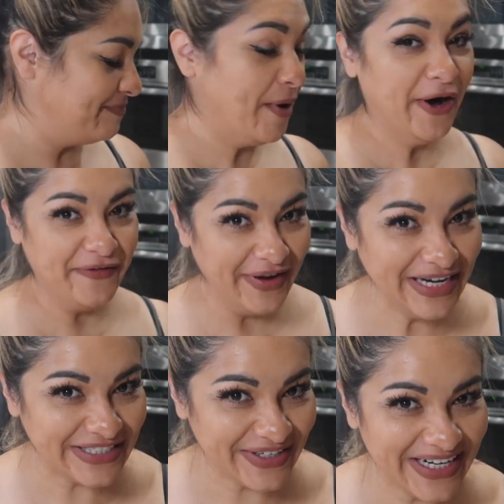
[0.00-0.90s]

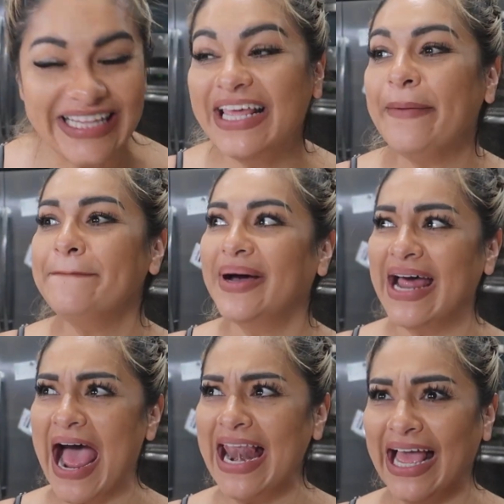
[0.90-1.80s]
perfect or anything,
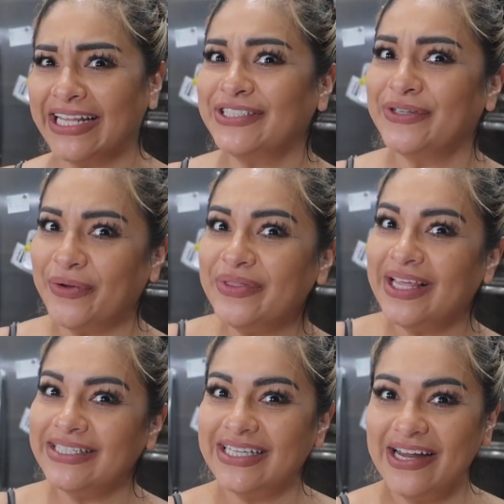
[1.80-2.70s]
but I like to know
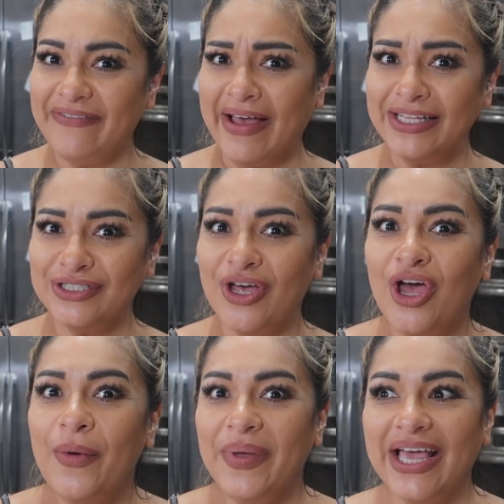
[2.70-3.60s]
things in advance,
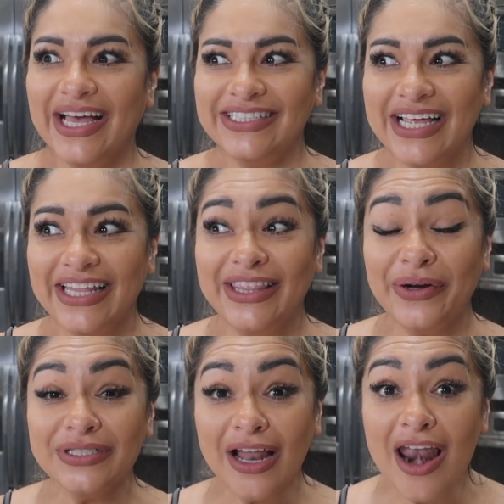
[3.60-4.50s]
because
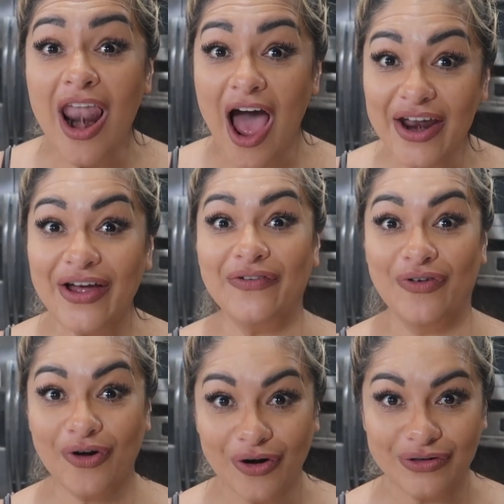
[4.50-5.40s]
there's a lot
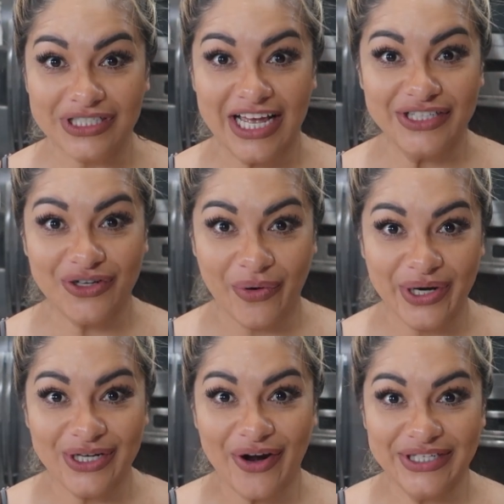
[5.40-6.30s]
of girls that
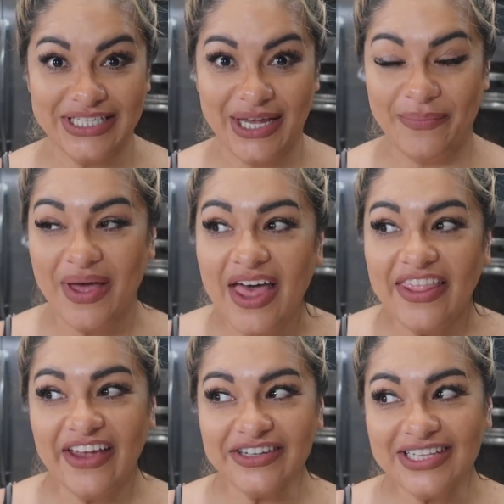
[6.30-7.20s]
joined our team.
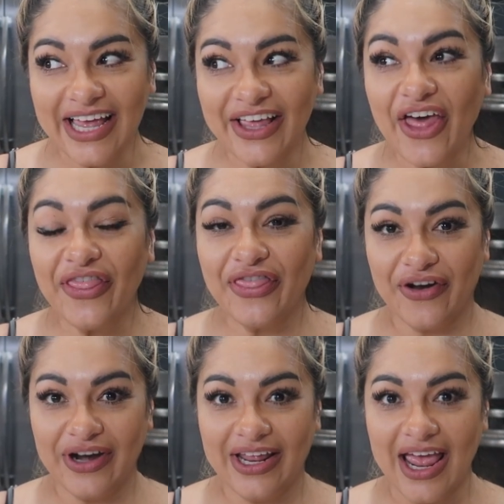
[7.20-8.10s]
There's like
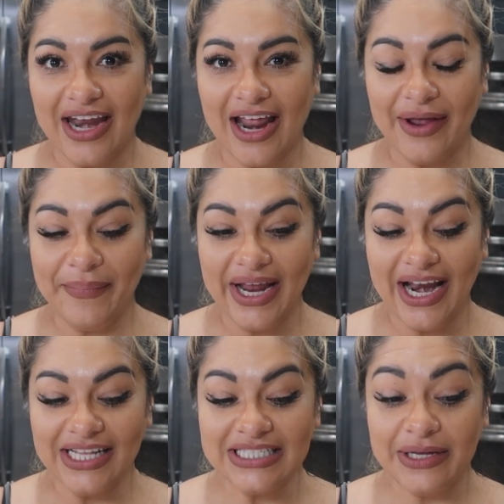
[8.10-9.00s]
30, and I might
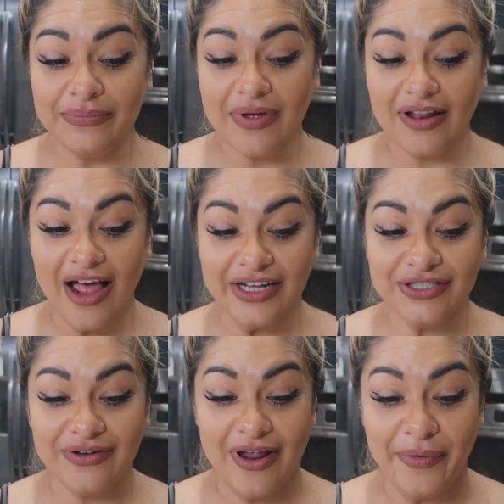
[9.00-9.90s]
not seem a lot
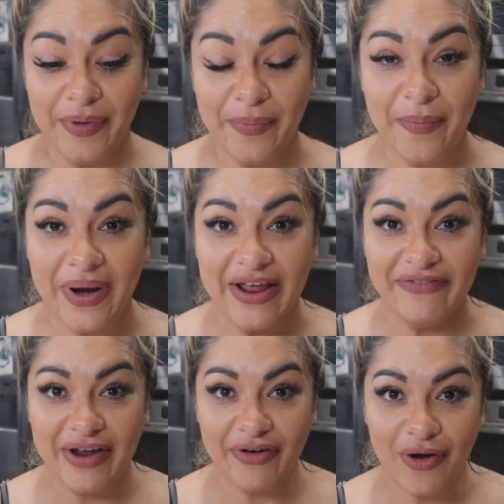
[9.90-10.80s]
to a lot of people, but I've
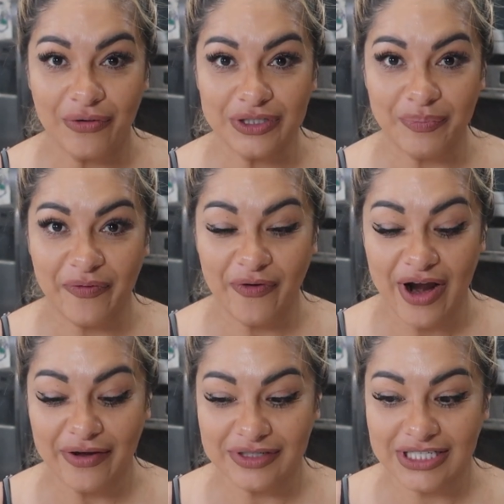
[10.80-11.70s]
never coached before.
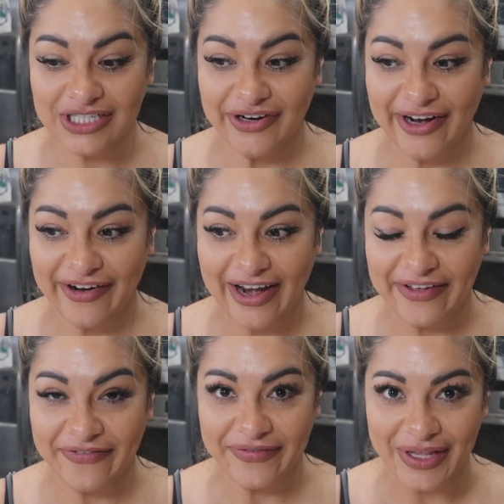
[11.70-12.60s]
I was a cheerleader
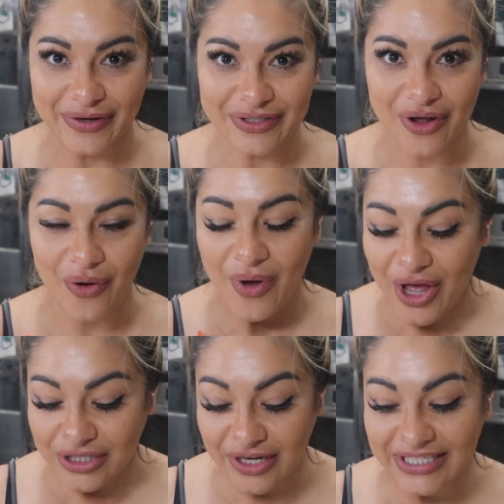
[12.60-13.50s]
like 50 years ago,
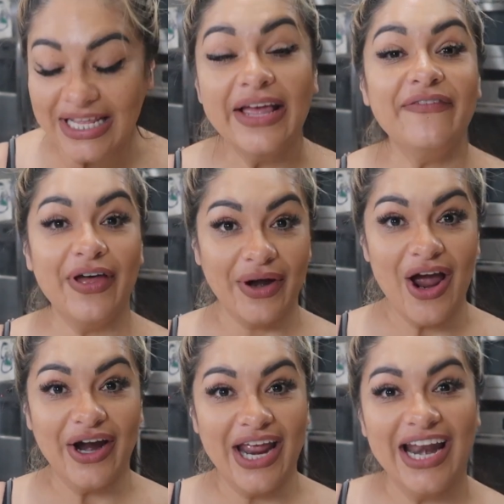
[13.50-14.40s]
so it's like very
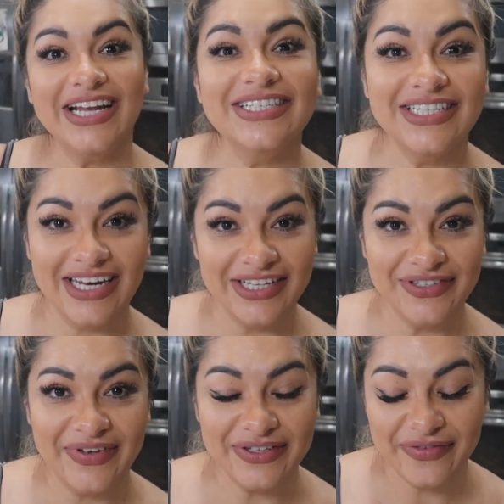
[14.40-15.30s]
hard, and I just needed
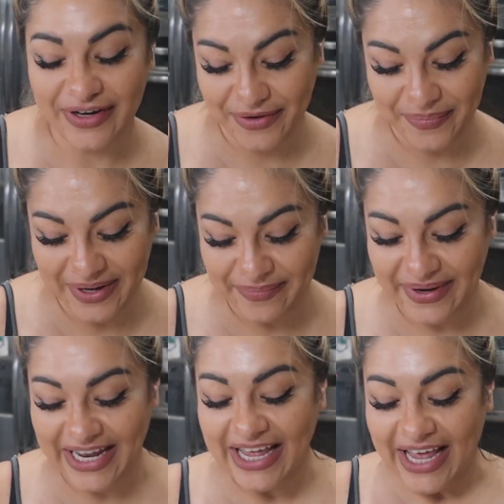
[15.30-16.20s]
to vent for a little bit.
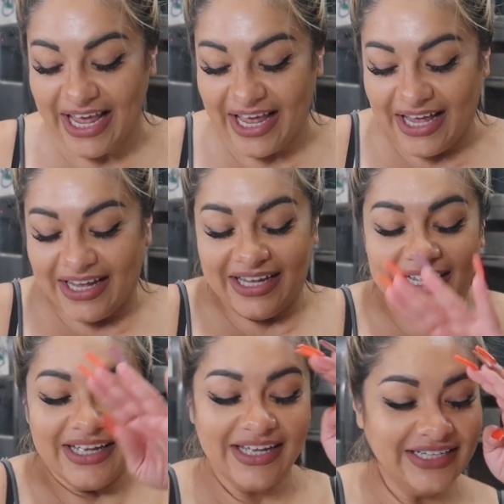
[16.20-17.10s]
But
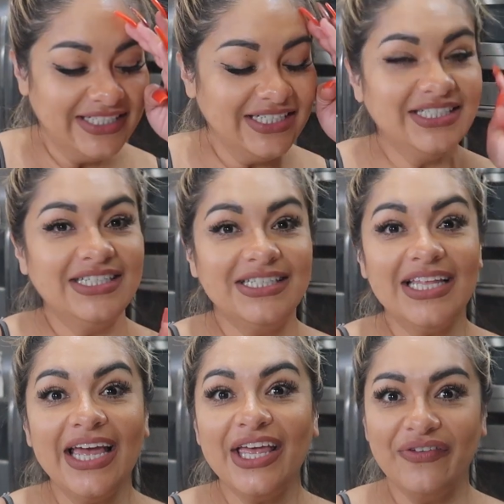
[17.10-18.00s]
she's just
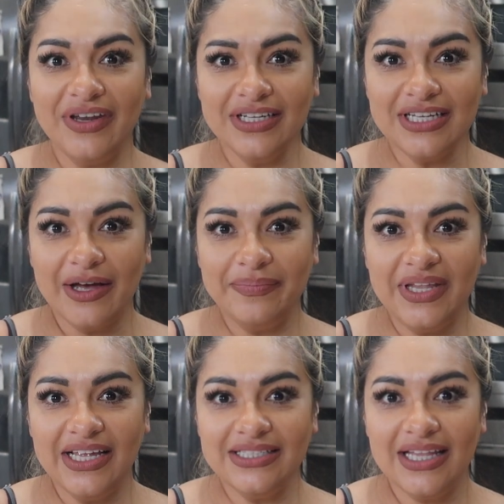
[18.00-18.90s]
like giving us
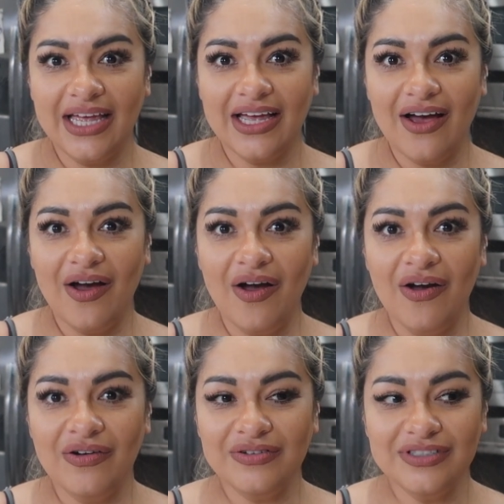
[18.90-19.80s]
updates like,
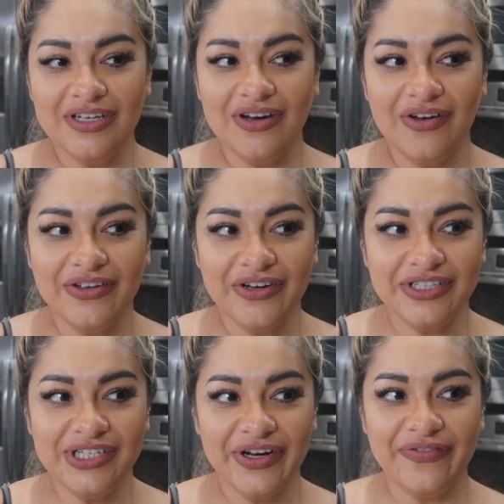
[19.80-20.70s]
oh, you know, you're
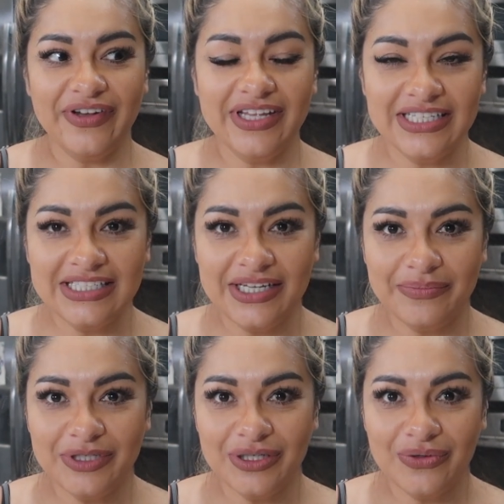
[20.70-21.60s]
cheering for this
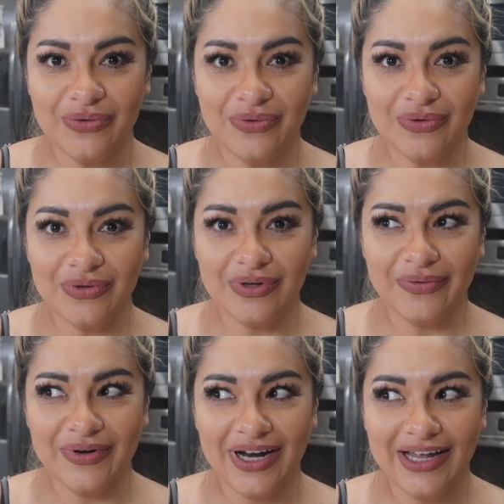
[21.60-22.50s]
team too,
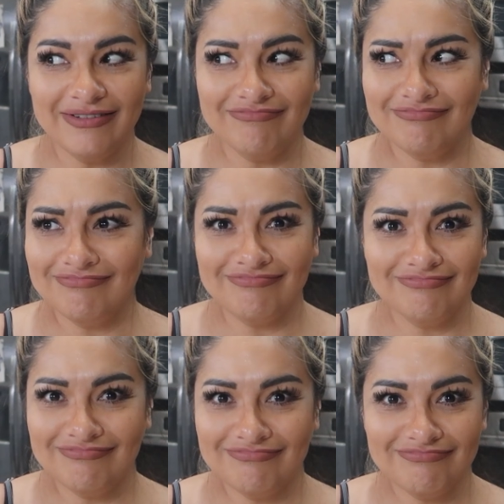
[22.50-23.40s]
and we're like,
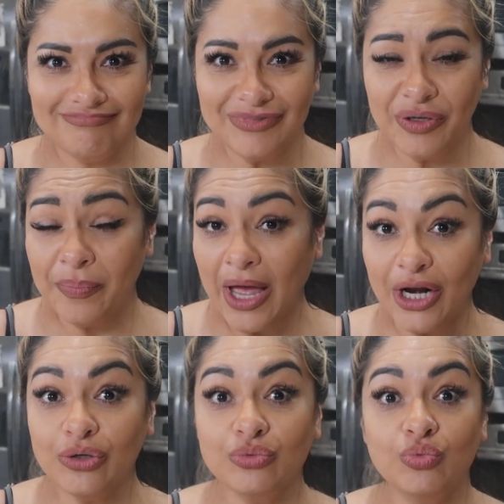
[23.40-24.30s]
you might
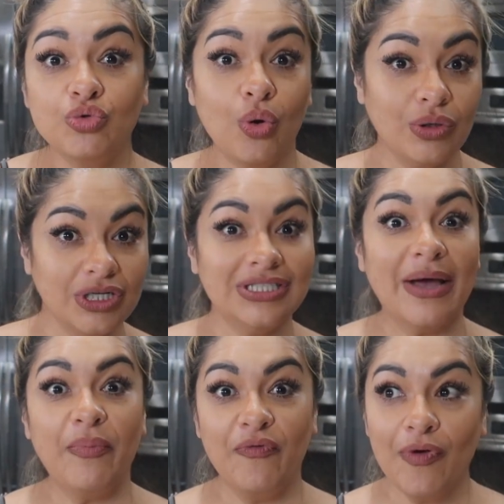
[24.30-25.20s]
have told us
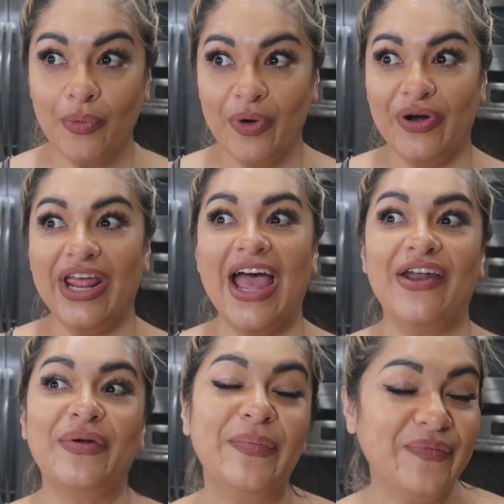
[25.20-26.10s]
that before, we already had
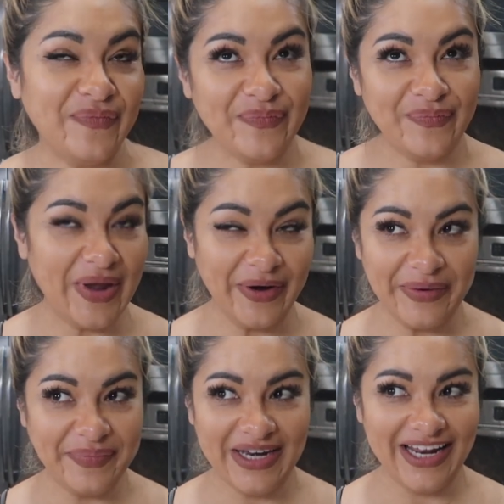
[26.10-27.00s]
a
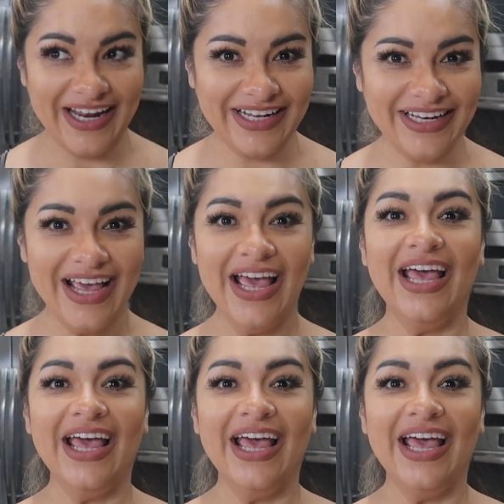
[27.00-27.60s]
parent meeting, and